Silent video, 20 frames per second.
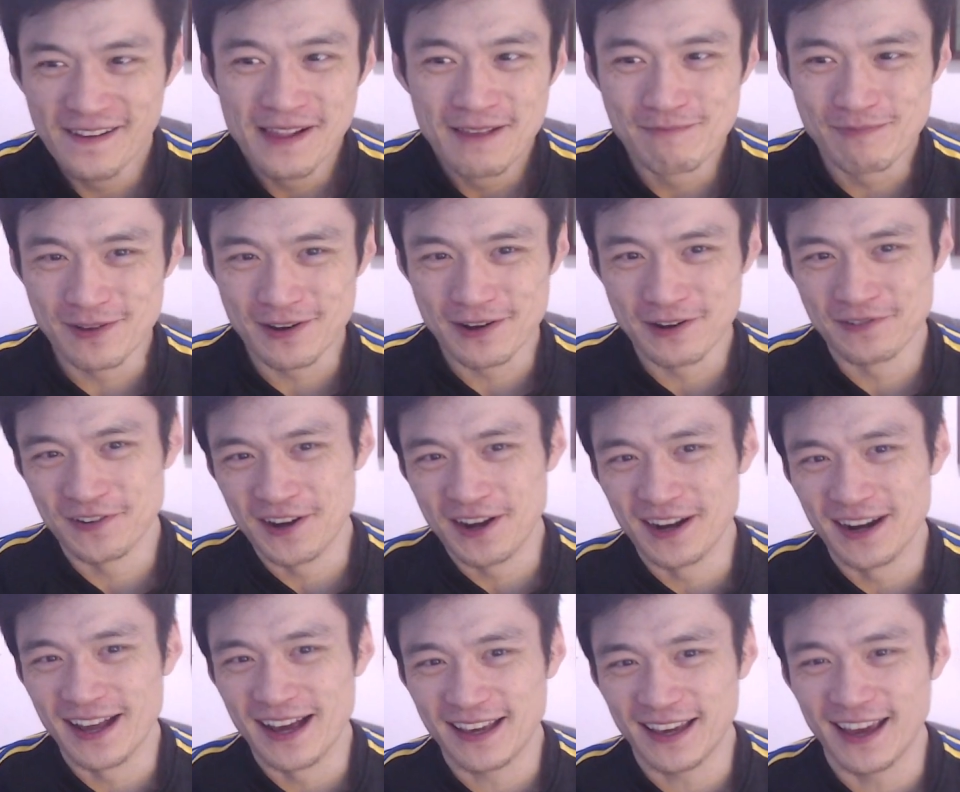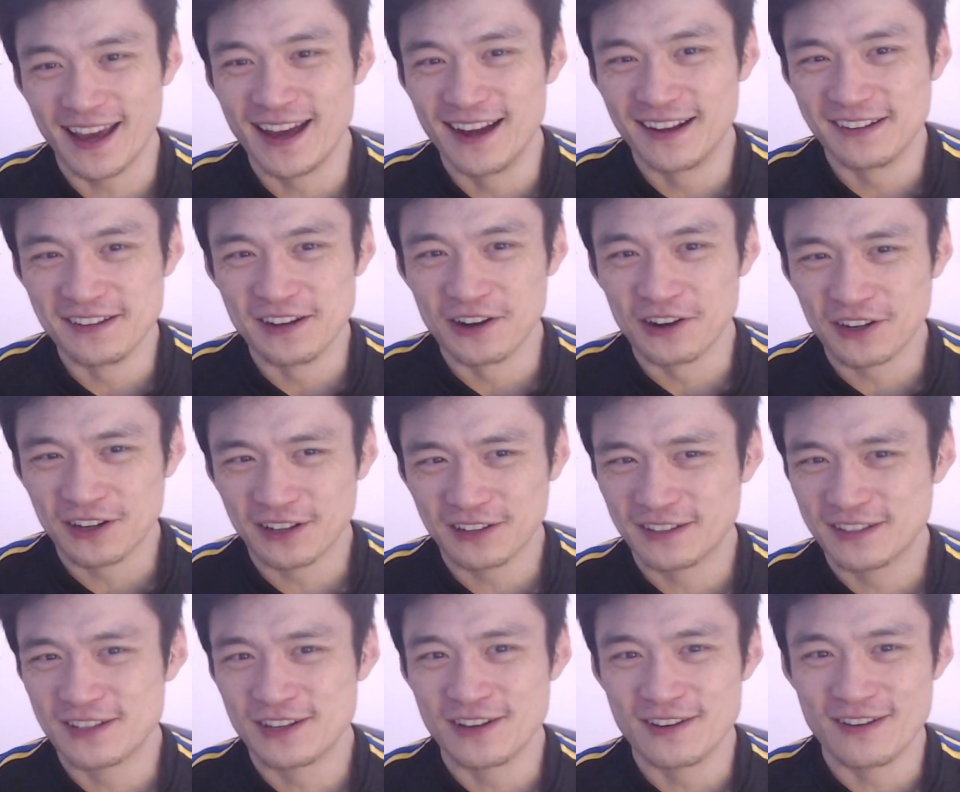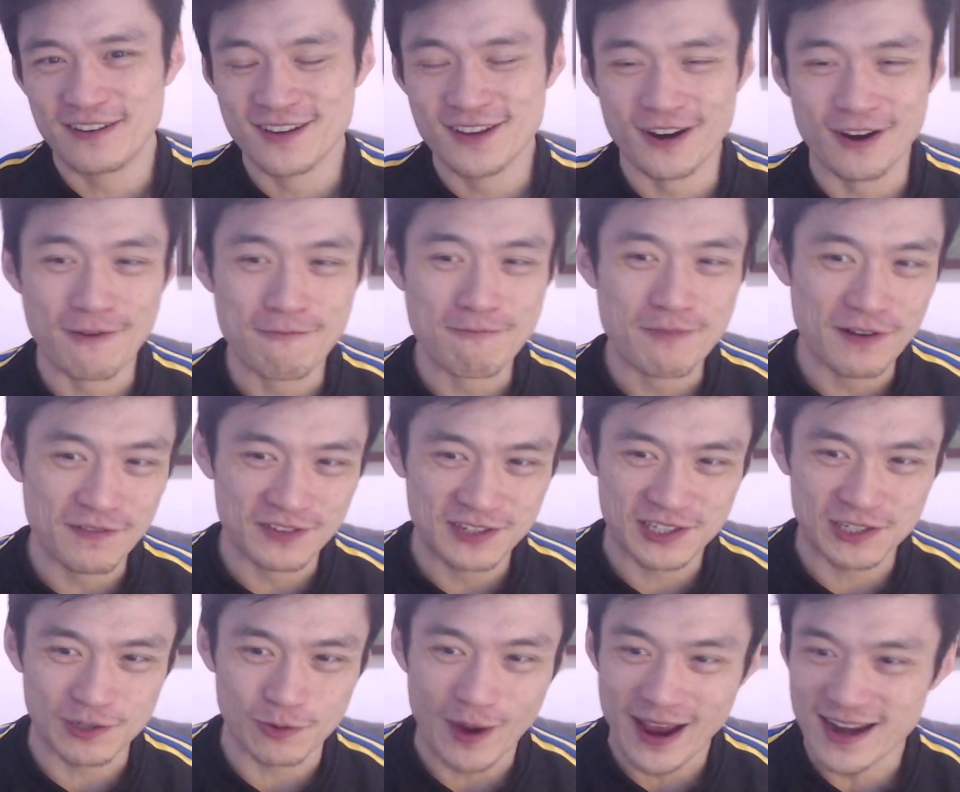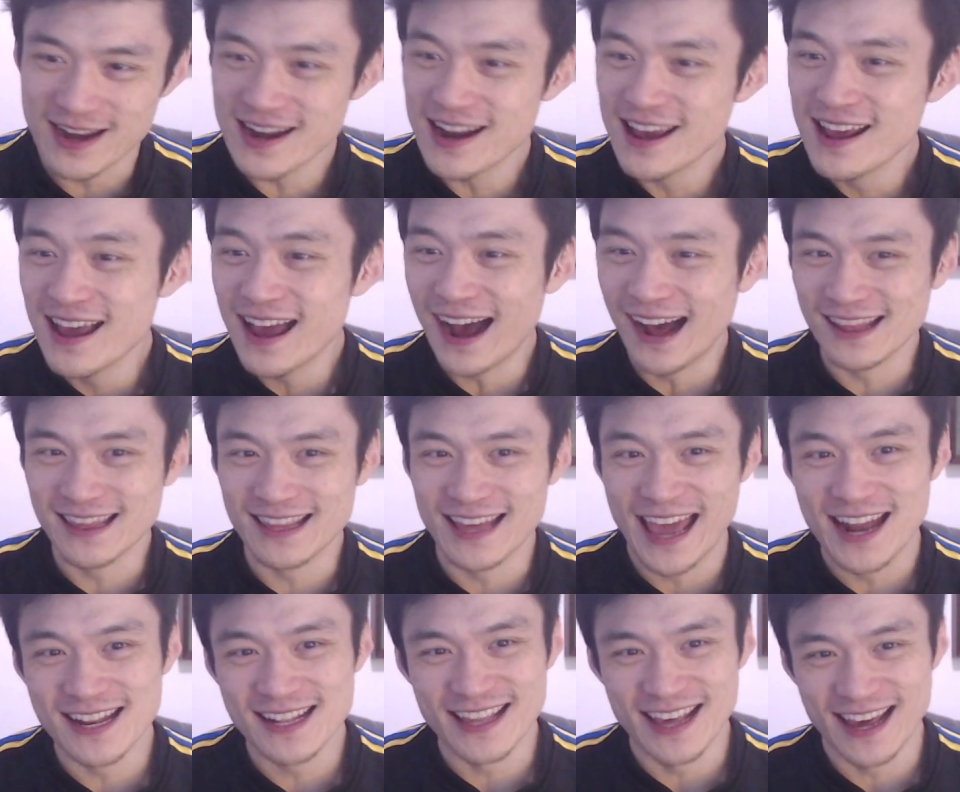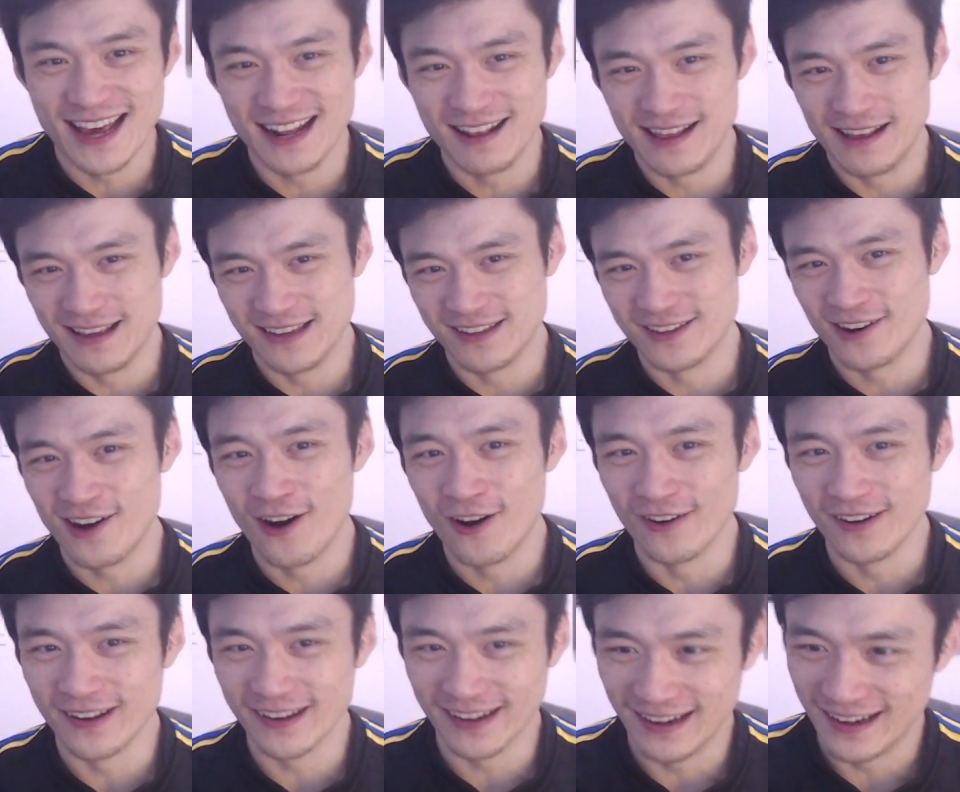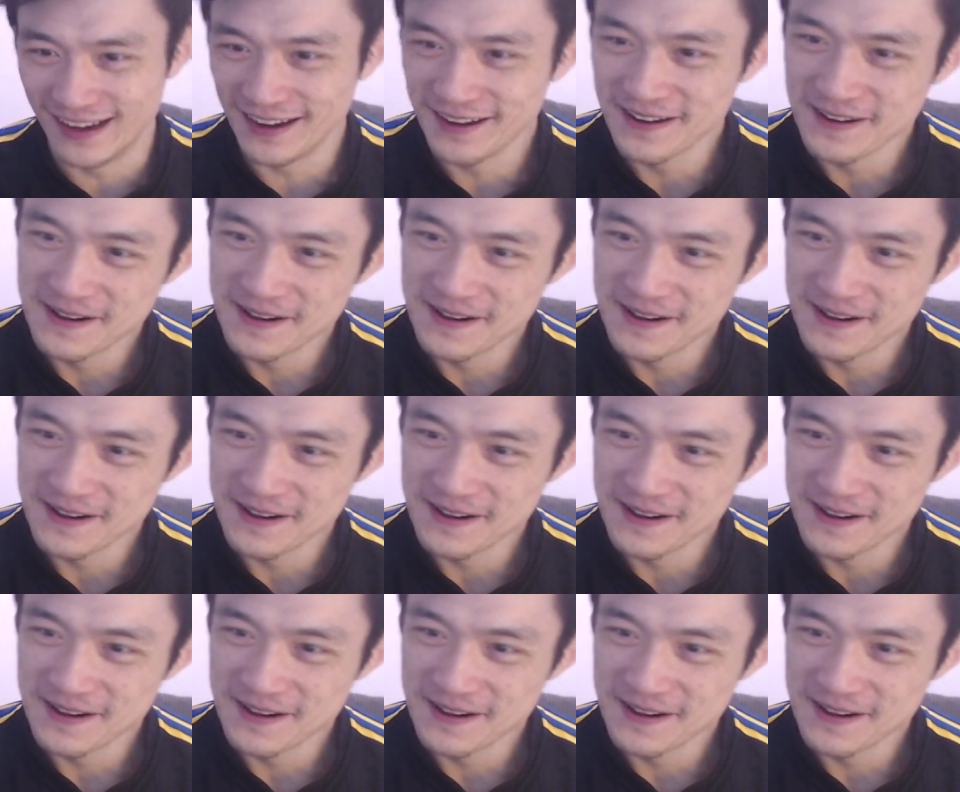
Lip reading: bit of a like bit of a sweat at the end there. Holding a